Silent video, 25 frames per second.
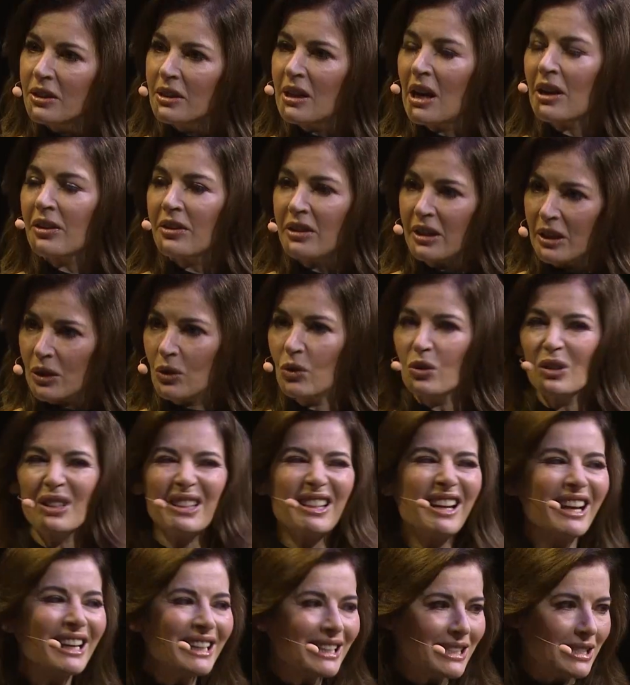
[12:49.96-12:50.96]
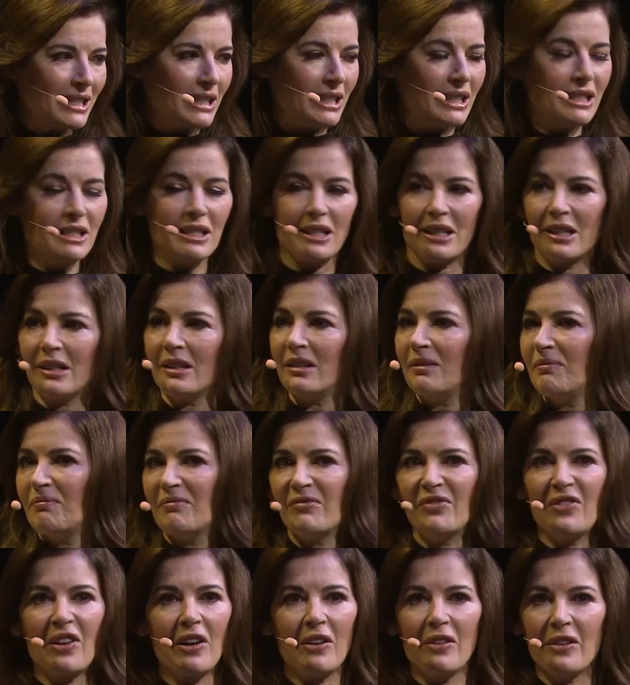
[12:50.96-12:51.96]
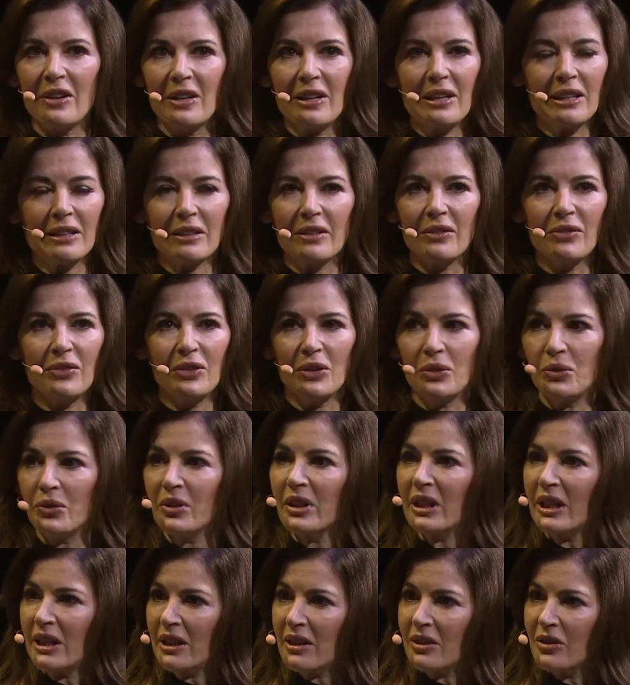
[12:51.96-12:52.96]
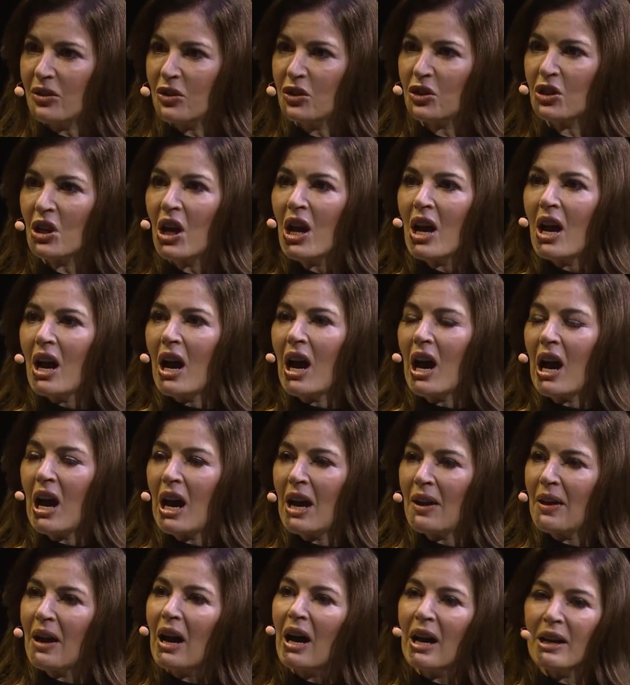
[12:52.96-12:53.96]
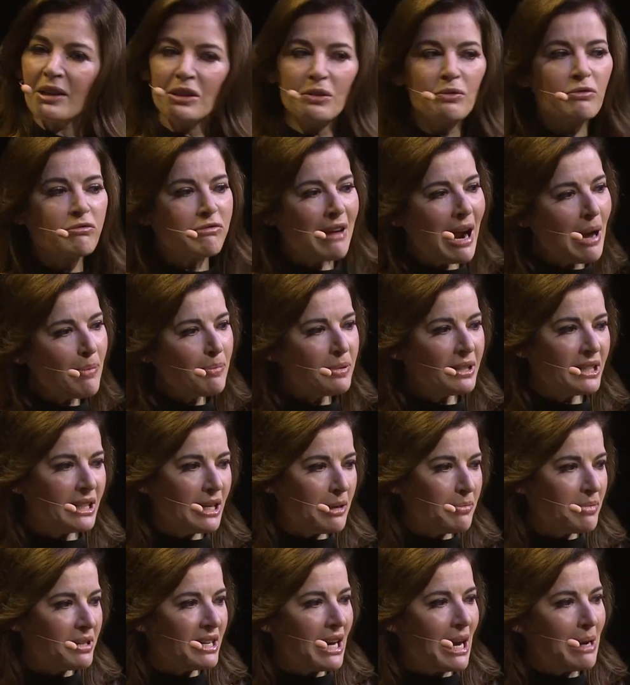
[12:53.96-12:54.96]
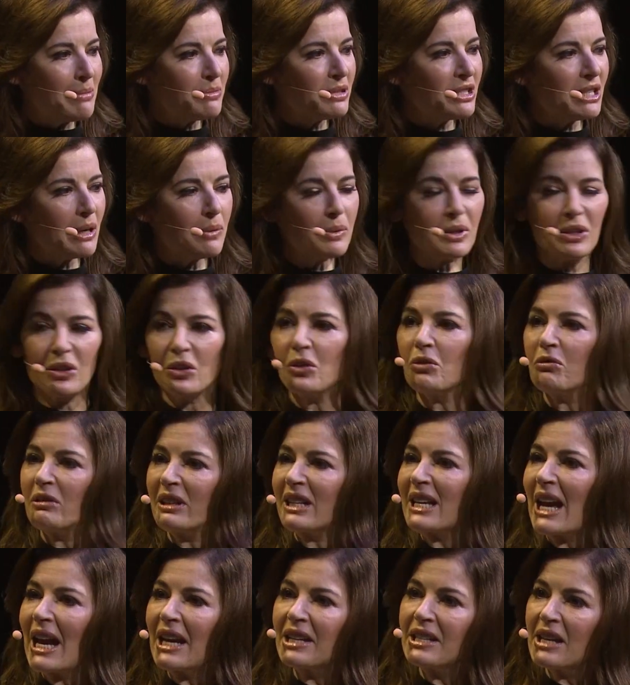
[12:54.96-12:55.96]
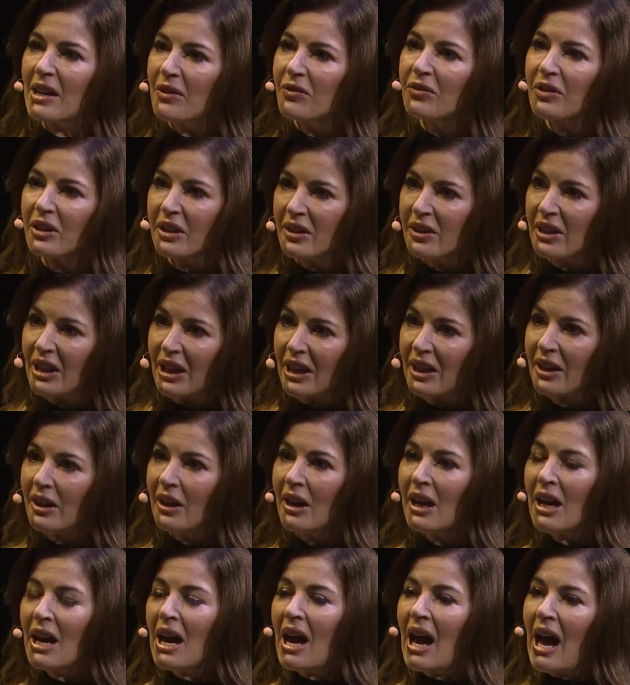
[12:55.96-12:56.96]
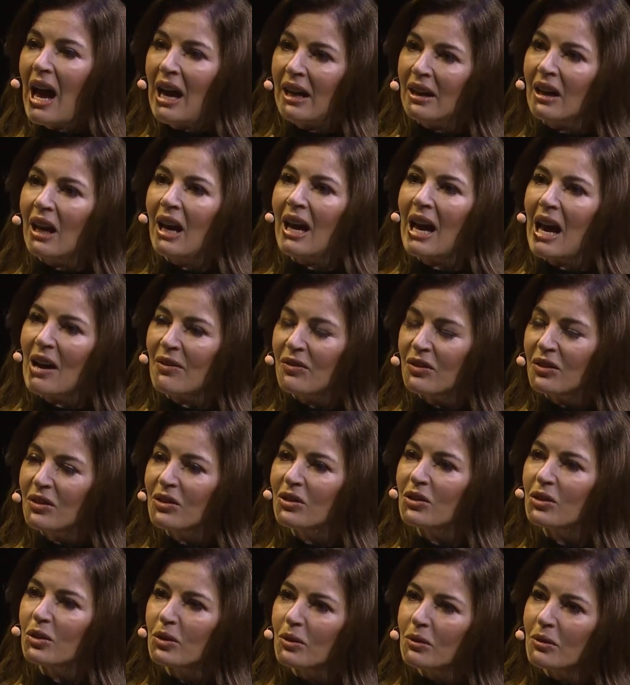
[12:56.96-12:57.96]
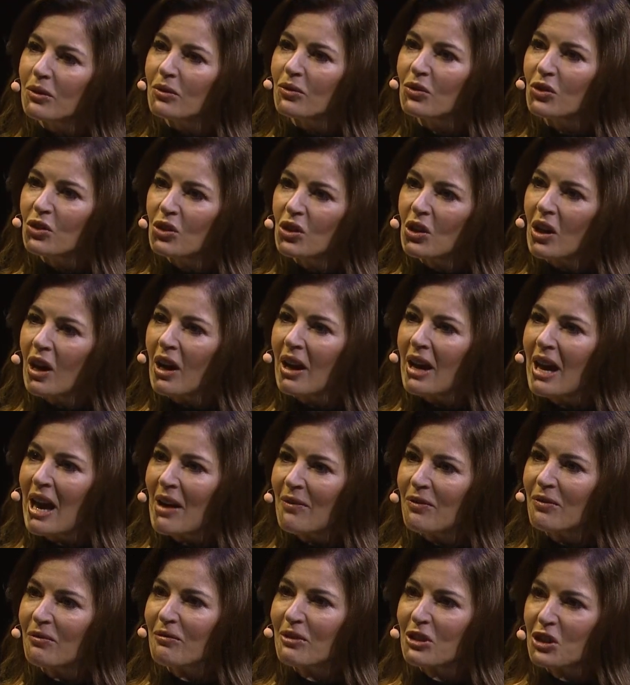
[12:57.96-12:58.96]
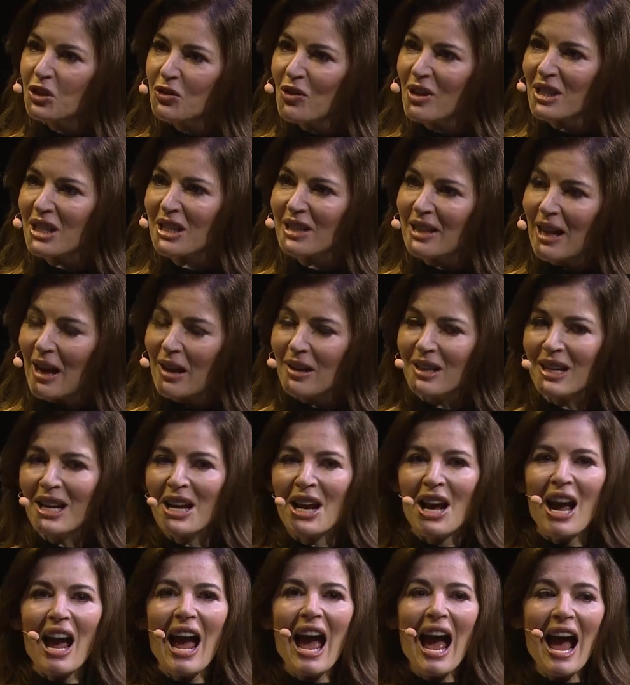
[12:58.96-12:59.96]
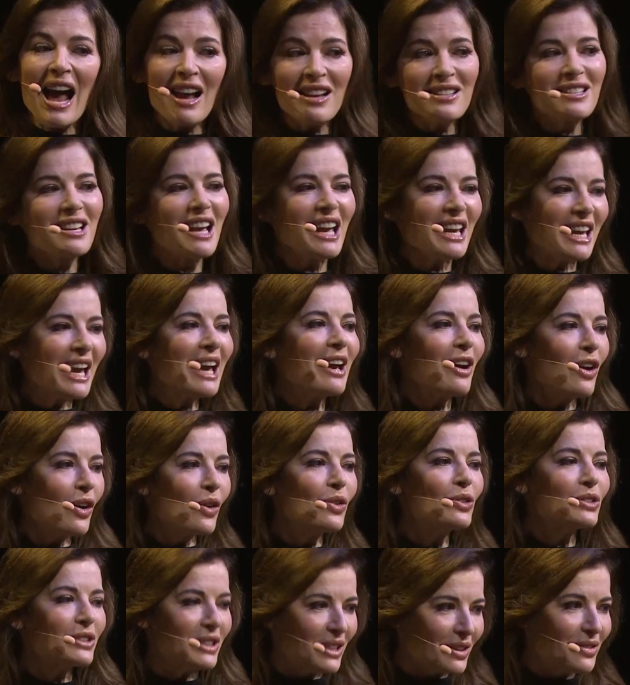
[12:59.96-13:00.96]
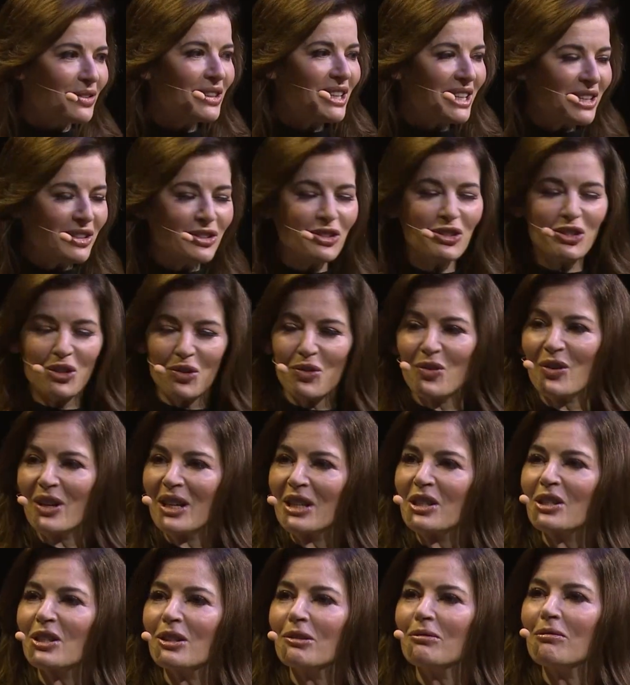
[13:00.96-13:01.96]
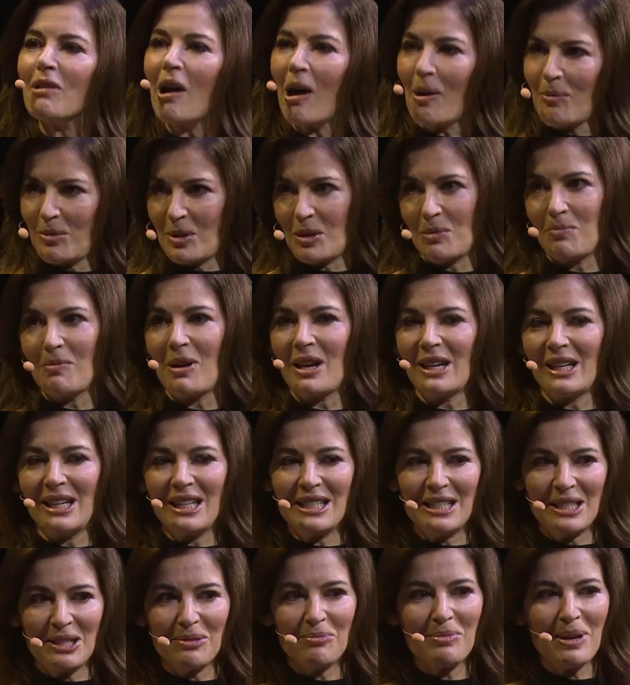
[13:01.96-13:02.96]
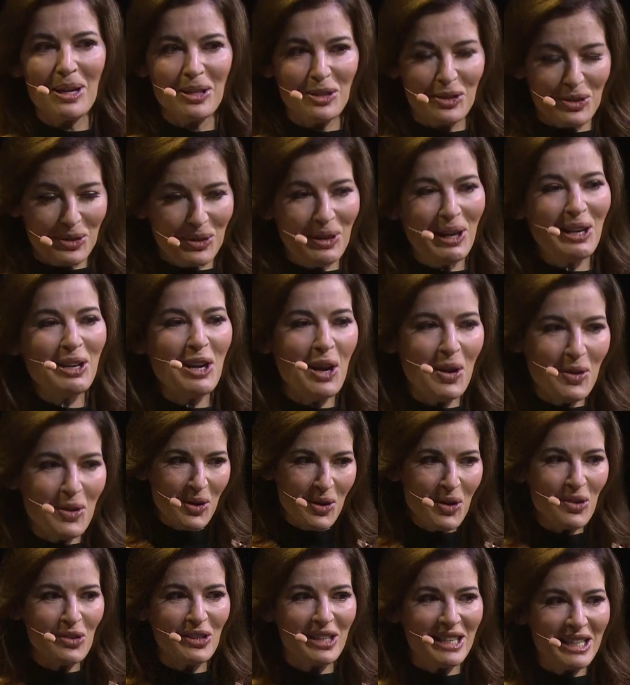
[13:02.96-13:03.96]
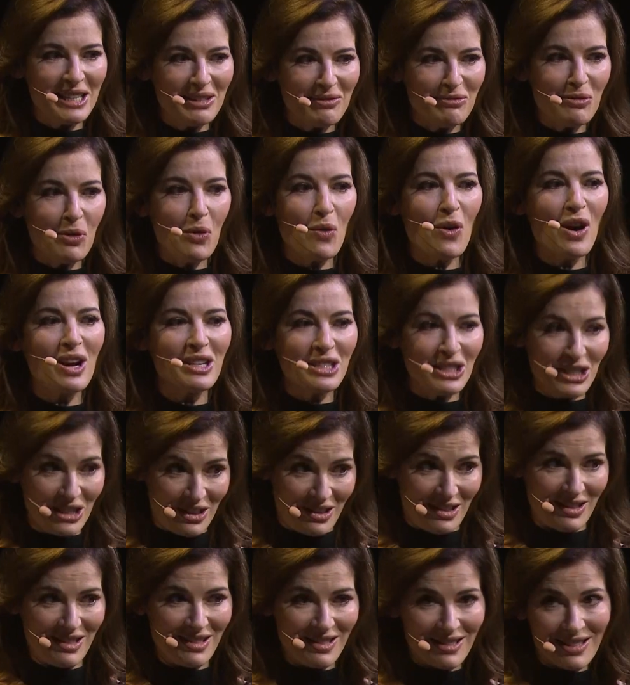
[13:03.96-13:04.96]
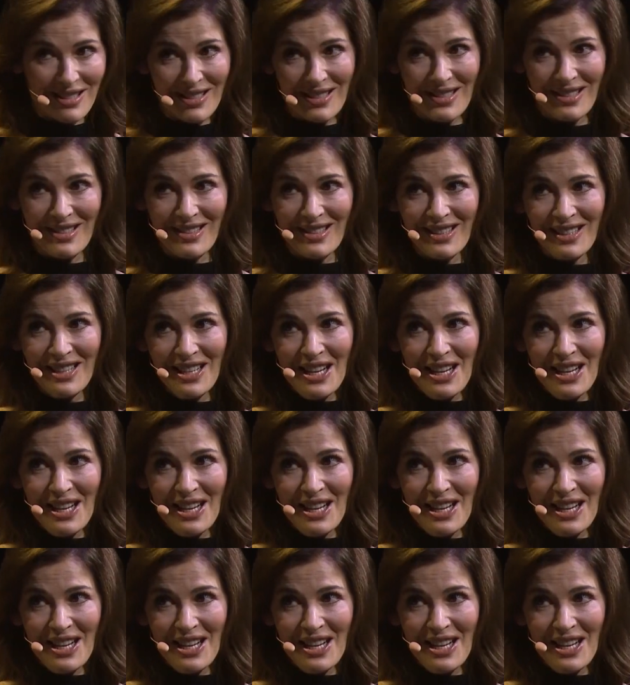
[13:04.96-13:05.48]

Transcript: nothing or liked eating very few things, I rapidly became someone who really ate everything, and I haven't restricted that. As I get older, things do interrupt my eating pleasure. Can't eat raw onions.